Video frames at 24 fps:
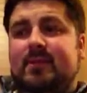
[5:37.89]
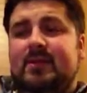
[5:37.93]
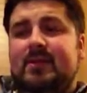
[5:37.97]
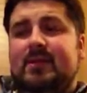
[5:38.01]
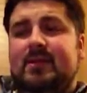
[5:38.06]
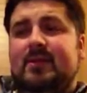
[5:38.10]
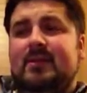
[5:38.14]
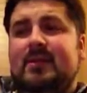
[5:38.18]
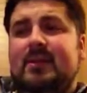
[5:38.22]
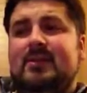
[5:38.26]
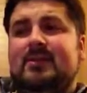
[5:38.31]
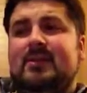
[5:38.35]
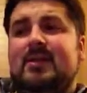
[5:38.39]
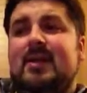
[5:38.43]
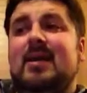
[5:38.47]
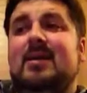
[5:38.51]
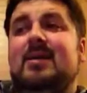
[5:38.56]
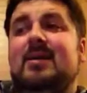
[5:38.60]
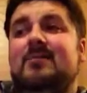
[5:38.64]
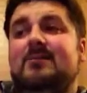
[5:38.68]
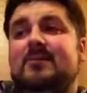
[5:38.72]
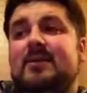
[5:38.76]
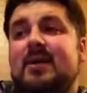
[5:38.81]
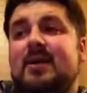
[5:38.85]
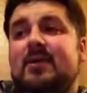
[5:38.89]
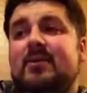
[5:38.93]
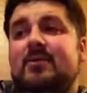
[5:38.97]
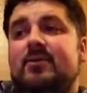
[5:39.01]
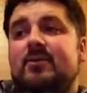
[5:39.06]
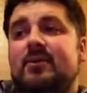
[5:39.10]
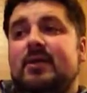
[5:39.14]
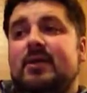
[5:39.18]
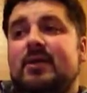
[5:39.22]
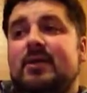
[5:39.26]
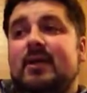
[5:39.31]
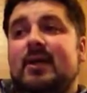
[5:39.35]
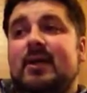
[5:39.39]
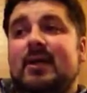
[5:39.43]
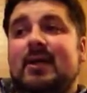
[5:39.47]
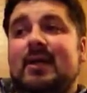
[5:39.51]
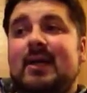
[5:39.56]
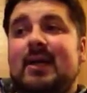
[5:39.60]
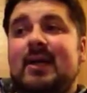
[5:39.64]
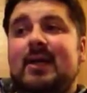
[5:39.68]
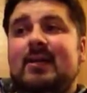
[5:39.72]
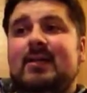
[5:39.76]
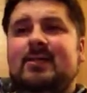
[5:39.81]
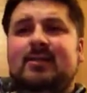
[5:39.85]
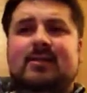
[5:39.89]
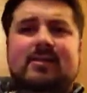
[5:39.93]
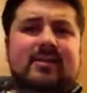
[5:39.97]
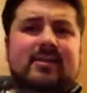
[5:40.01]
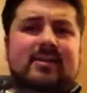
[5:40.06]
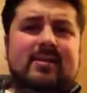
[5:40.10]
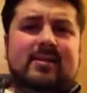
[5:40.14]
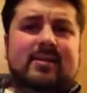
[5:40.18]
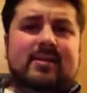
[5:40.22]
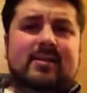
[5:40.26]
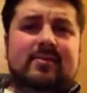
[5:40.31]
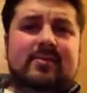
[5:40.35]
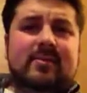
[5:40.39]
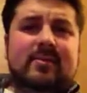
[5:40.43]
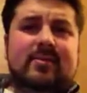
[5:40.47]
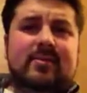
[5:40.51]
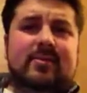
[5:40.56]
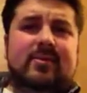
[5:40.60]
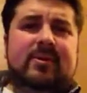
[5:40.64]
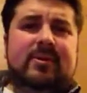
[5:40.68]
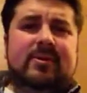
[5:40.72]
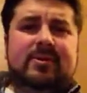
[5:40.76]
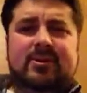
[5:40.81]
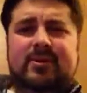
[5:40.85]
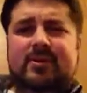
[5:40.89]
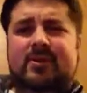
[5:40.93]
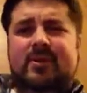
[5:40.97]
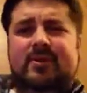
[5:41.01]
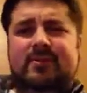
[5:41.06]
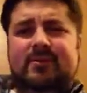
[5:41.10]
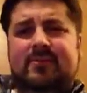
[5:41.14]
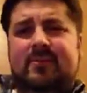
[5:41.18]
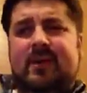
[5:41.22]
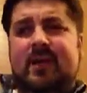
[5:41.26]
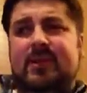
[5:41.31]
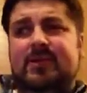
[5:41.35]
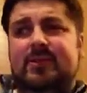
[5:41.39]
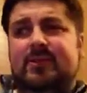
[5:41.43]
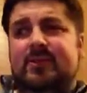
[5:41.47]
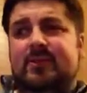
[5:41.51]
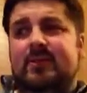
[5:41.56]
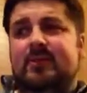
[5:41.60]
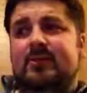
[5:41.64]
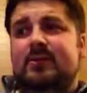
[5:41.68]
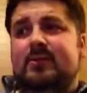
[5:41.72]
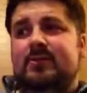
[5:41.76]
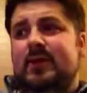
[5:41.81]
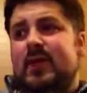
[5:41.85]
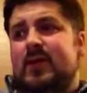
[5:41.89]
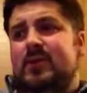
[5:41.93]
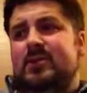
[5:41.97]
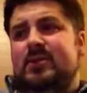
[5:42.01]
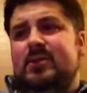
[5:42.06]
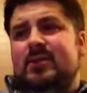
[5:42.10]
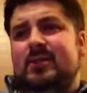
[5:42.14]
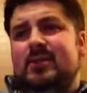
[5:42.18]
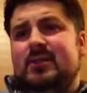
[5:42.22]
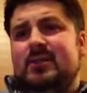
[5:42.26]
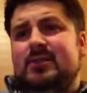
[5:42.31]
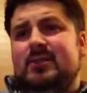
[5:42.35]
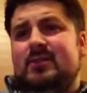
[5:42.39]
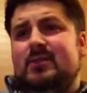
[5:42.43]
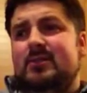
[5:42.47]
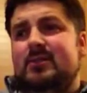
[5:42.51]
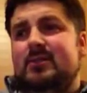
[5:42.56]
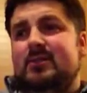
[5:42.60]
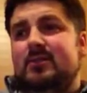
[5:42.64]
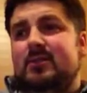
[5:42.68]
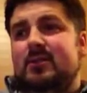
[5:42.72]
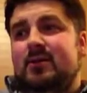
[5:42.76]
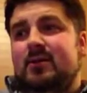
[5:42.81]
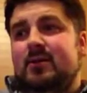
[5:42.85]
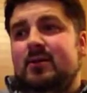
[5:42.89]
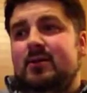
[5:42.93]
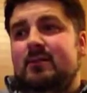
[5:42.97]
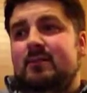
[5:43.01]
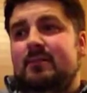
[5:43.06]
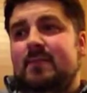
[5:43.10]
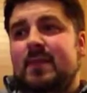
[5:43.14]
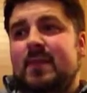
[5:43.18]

That's the NF category. NT, people who are intuitive and rational, the rationalists, it's called.